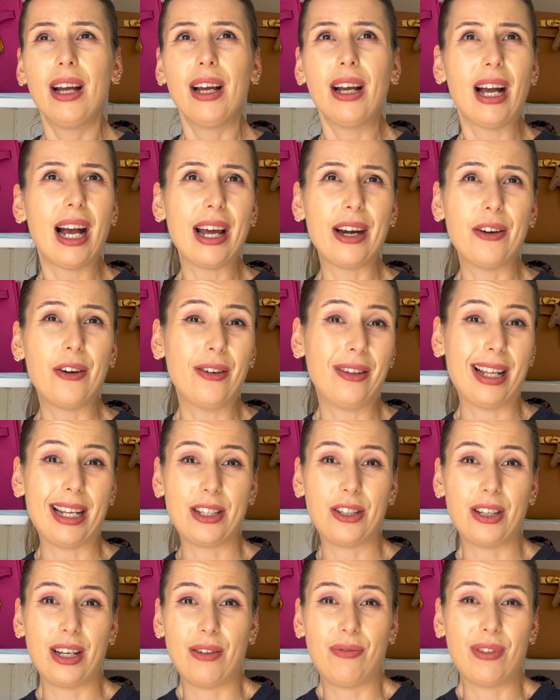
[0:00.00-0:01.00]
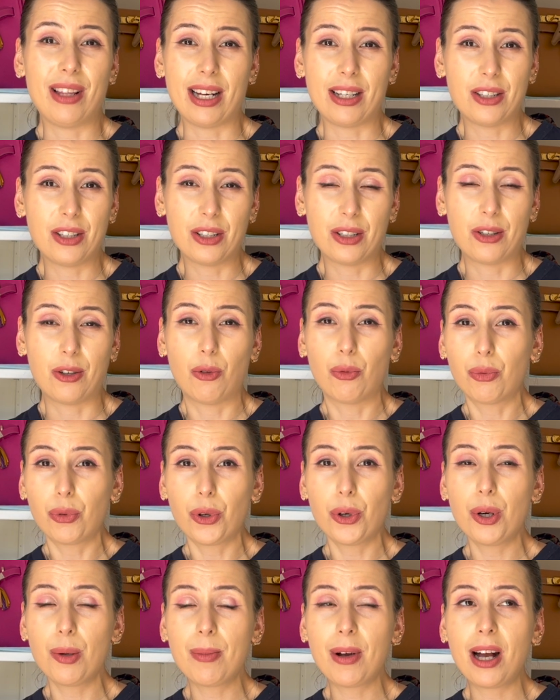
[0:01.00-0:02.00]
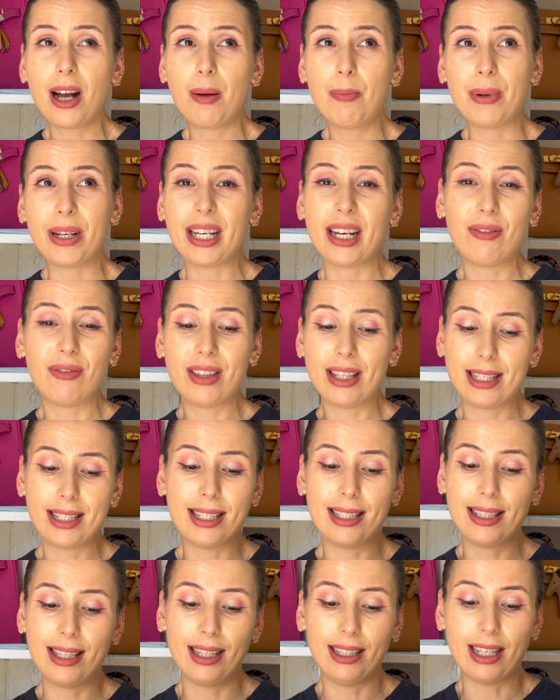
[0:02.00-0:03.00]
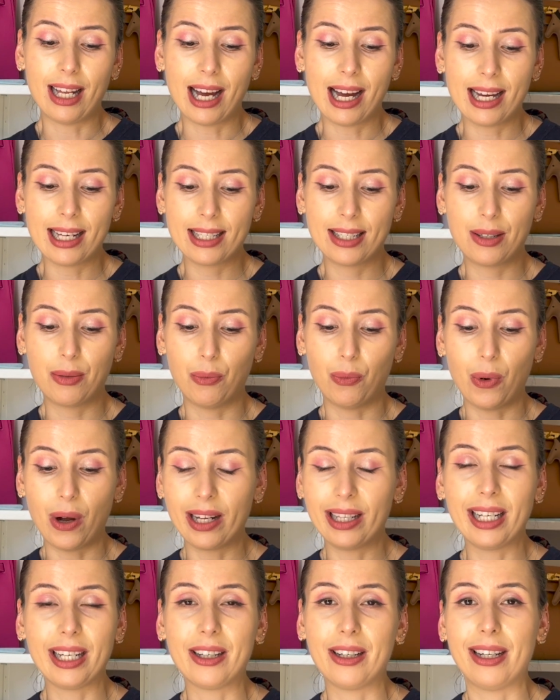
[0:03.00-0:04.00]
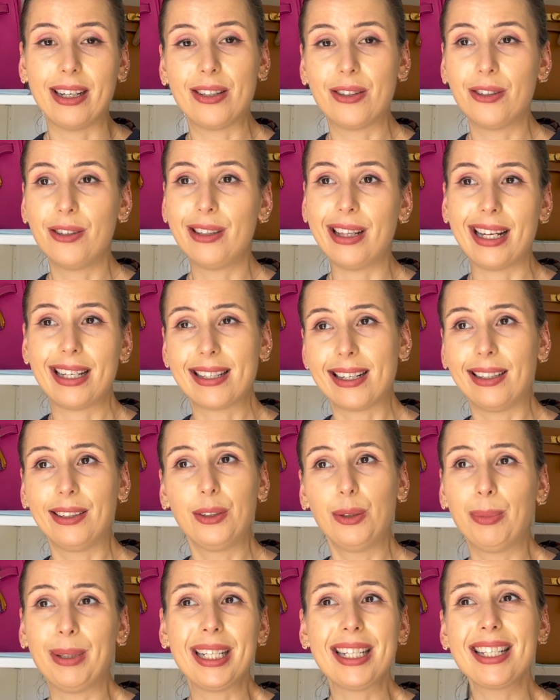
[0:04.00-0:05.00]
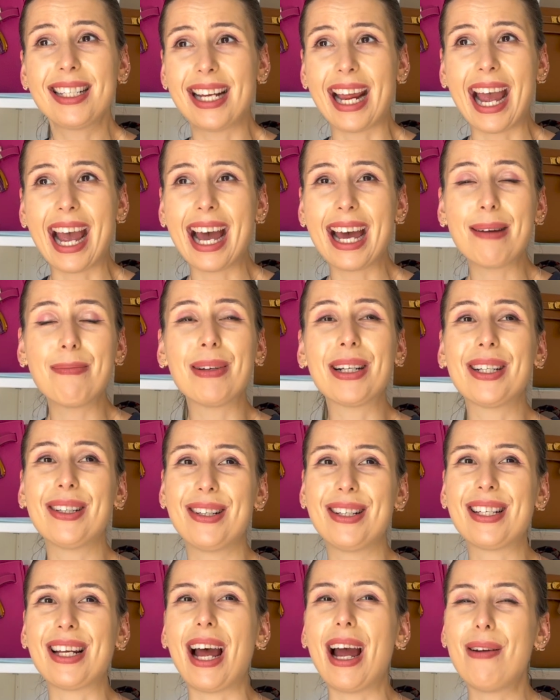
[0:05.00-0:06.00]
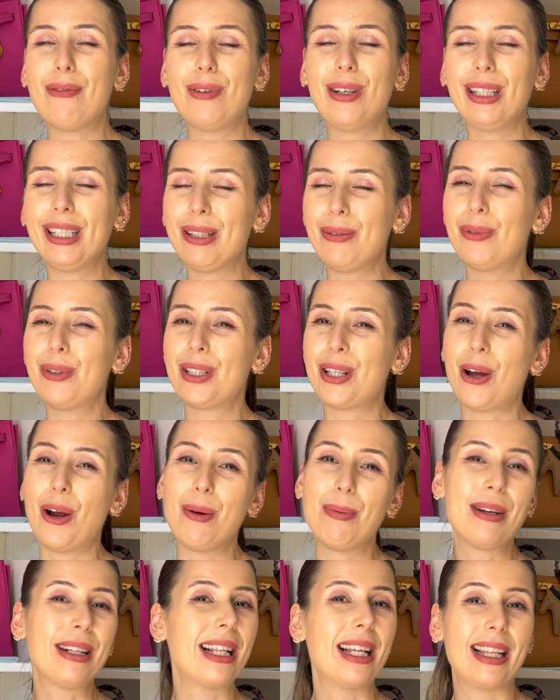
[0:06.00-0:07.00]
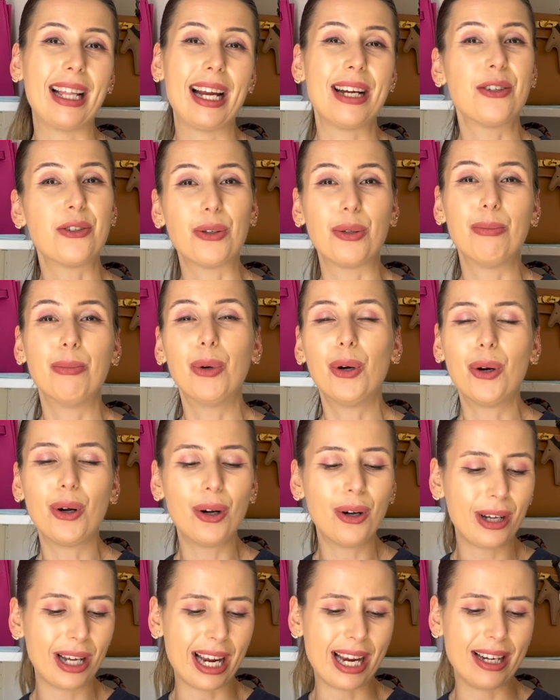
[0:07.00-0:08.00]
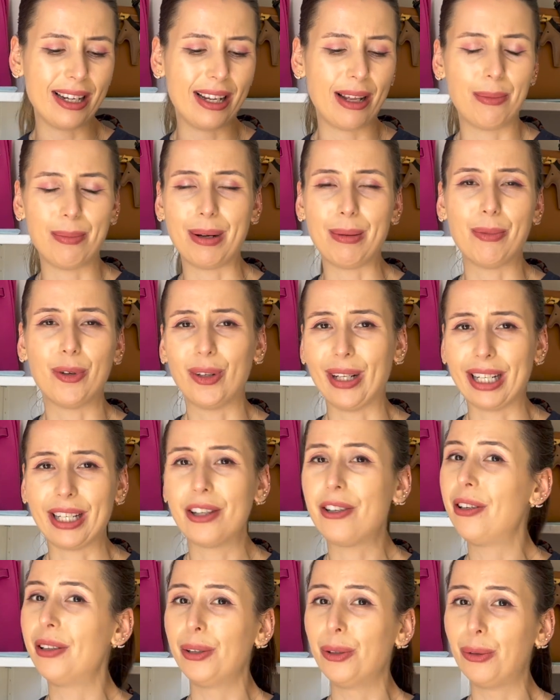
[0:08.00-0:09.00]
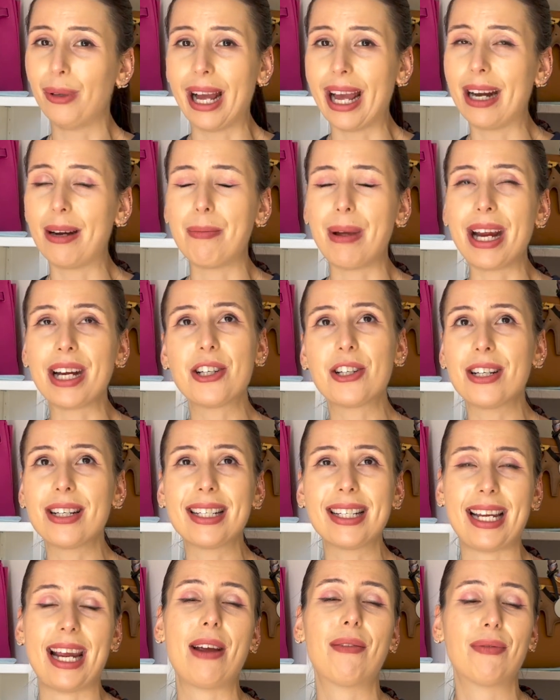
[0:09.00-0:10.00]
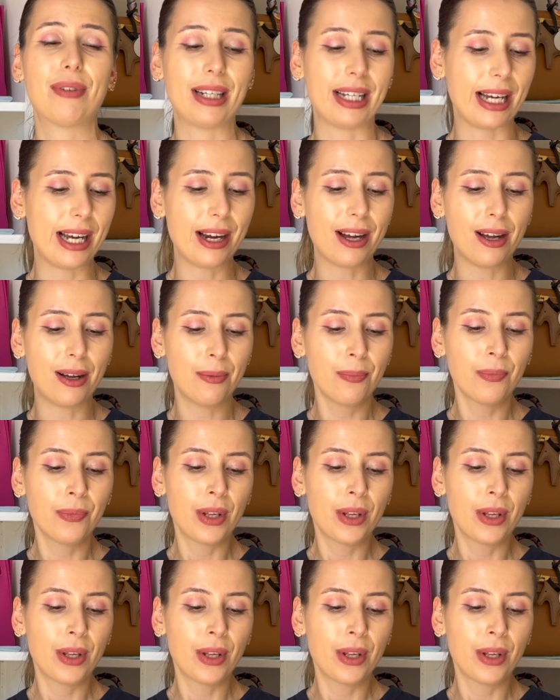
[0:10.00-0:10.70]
I don't know that's if that's just a rumor, but if this is the last one they're going to do, that's a little bit sad because I really was hoping that they'd do more and there'd be more like cute little animations every year.